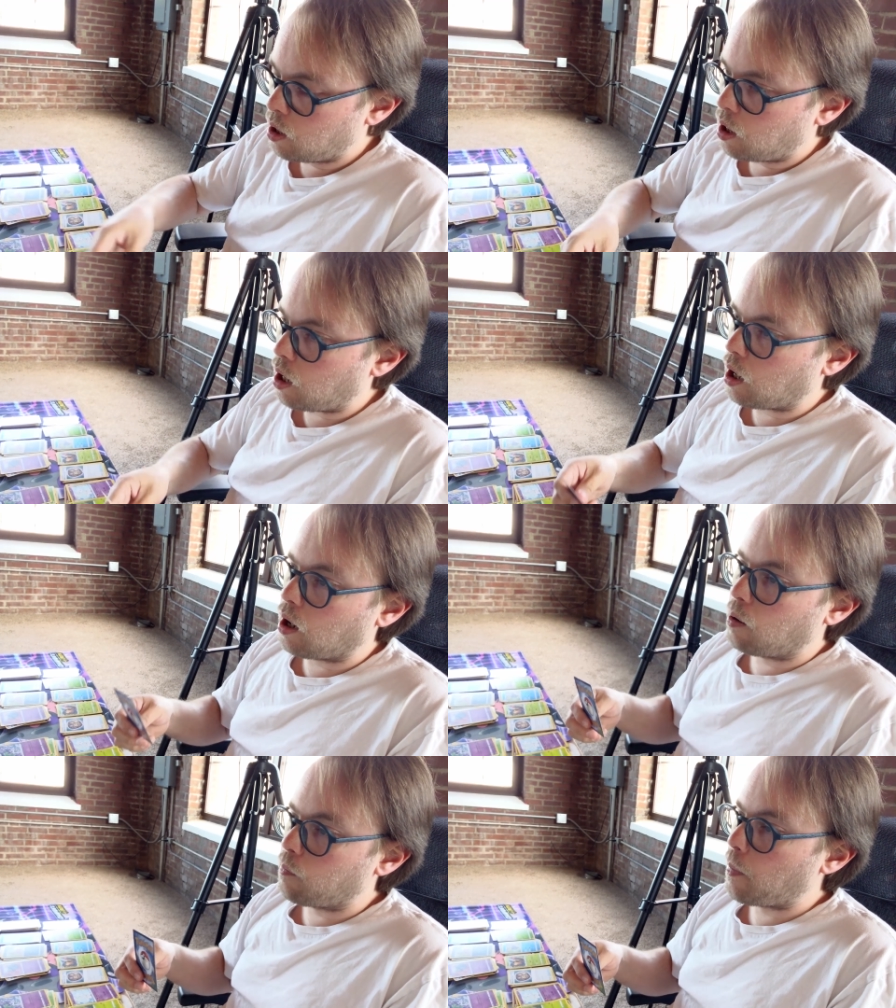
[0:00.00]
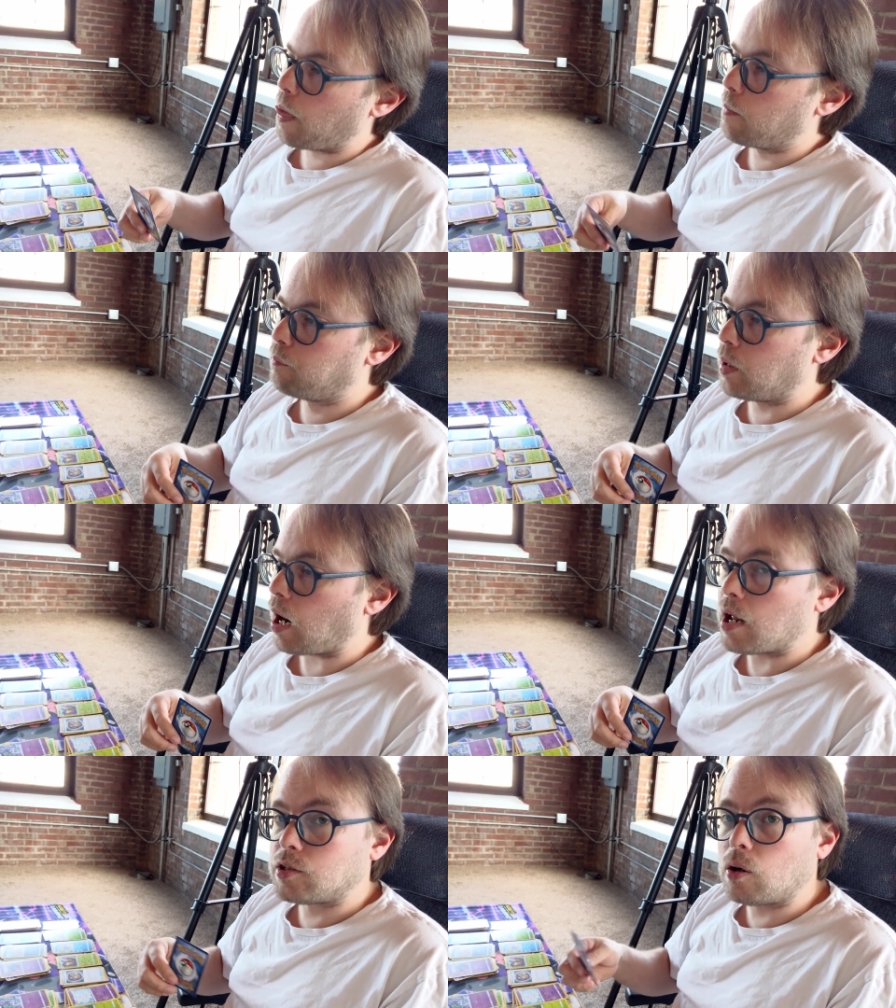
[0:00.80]
But
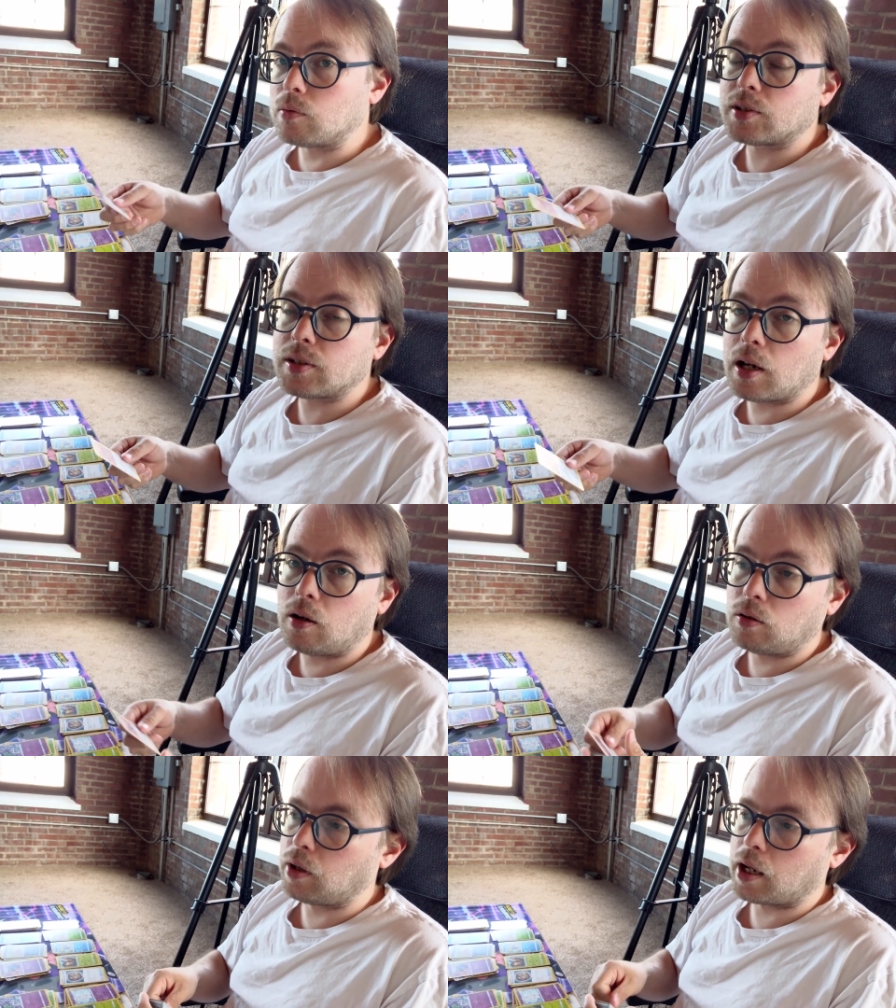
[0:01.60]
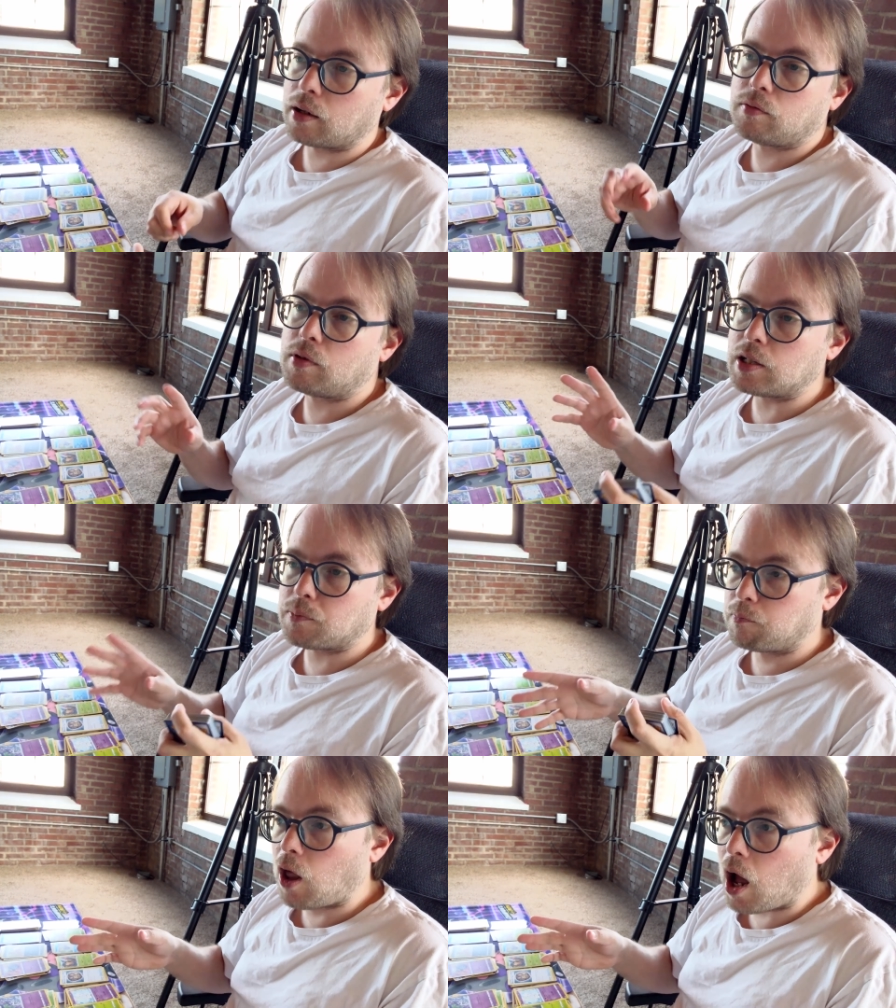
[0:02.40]
I don't sell like these
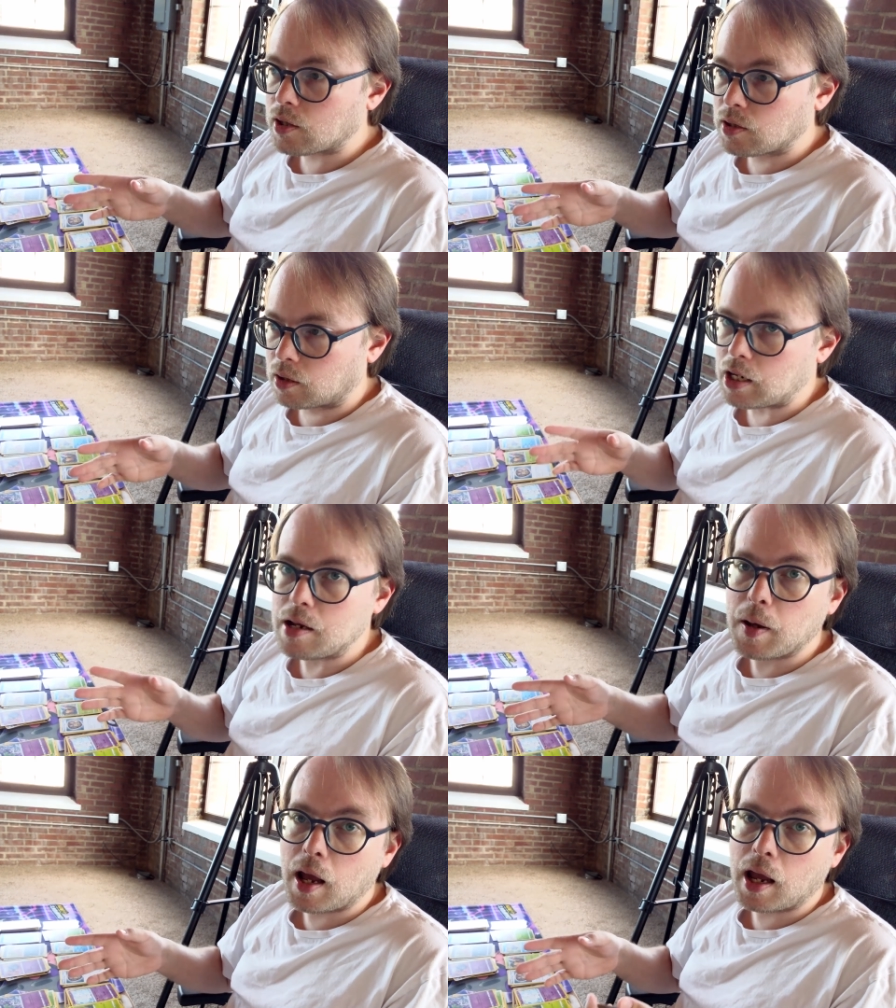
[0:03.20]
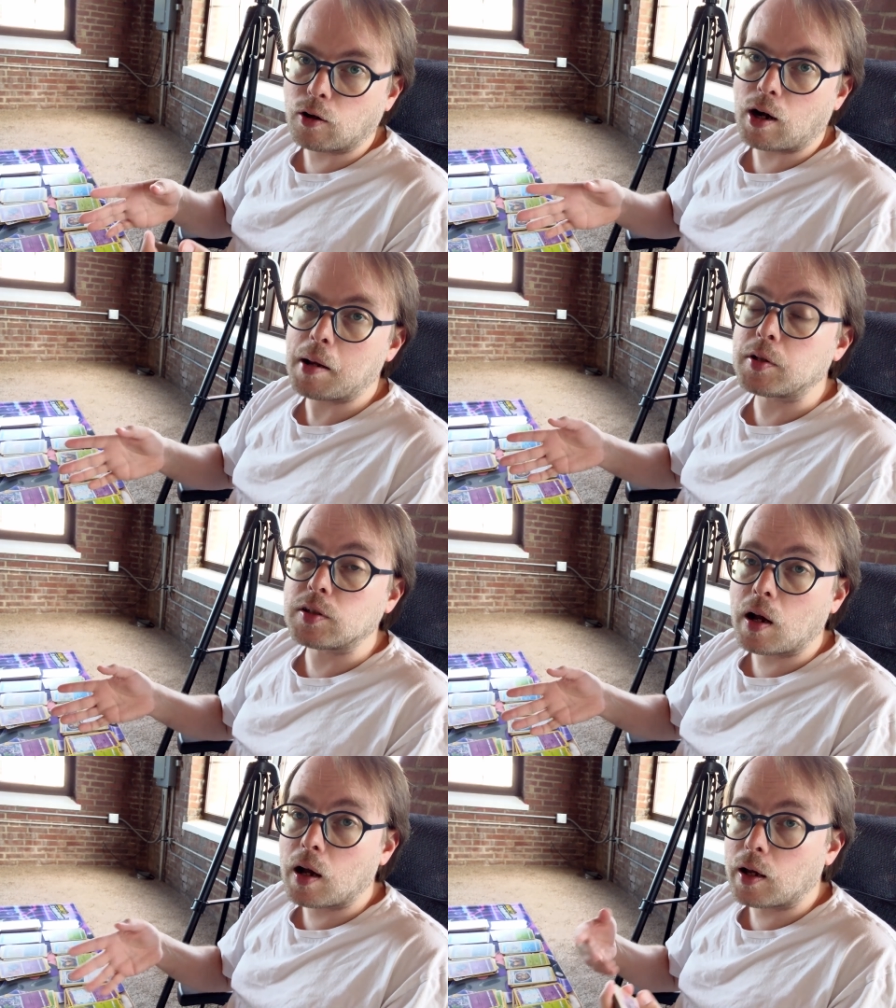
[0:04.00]
lots on eBay or
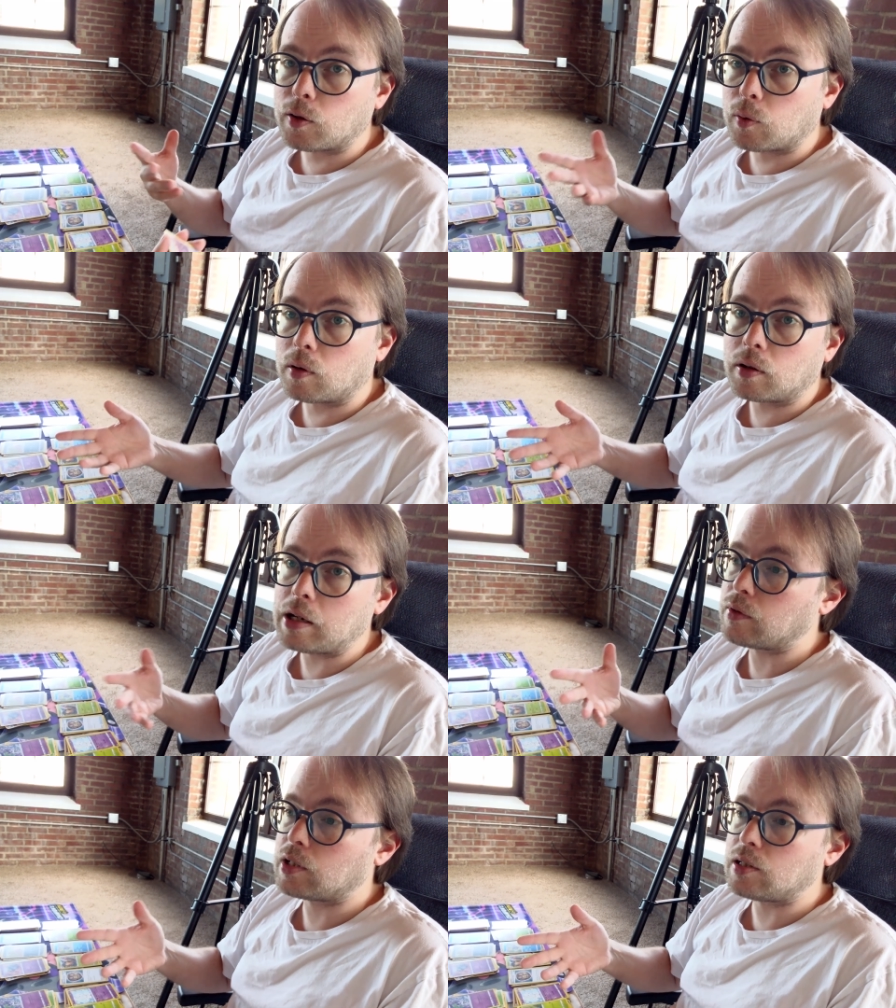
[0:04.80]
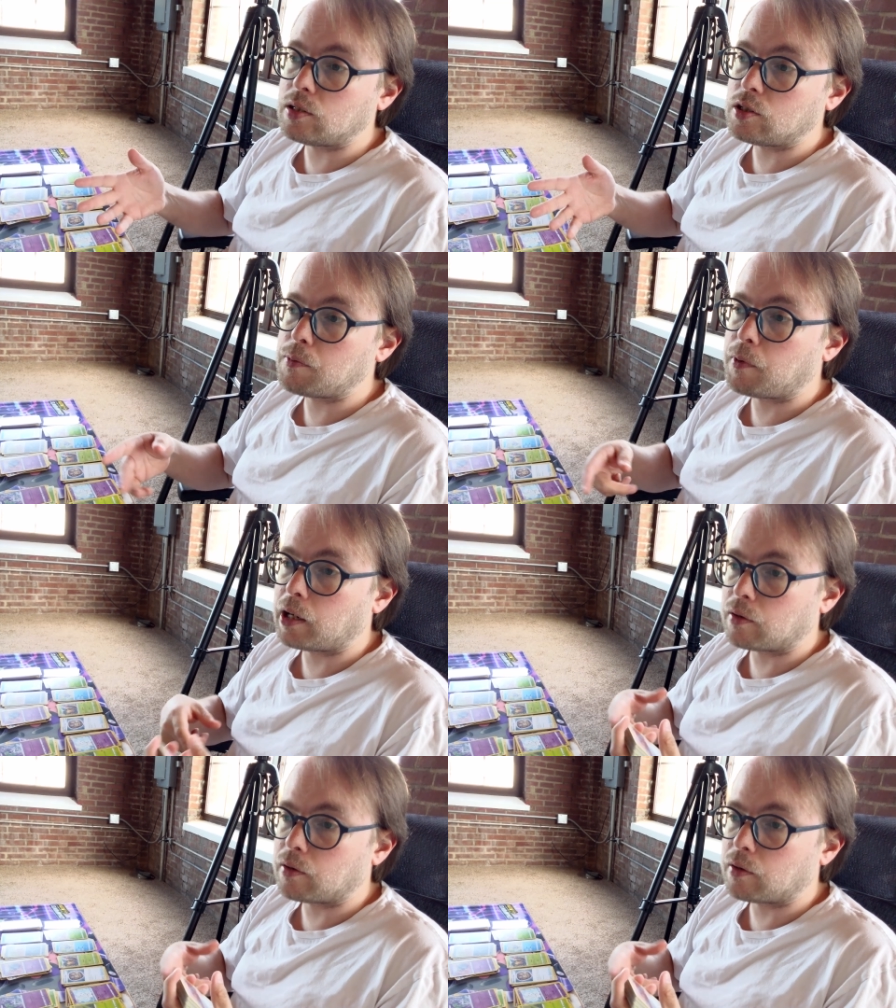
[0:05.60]
Amazon or even TCG Player.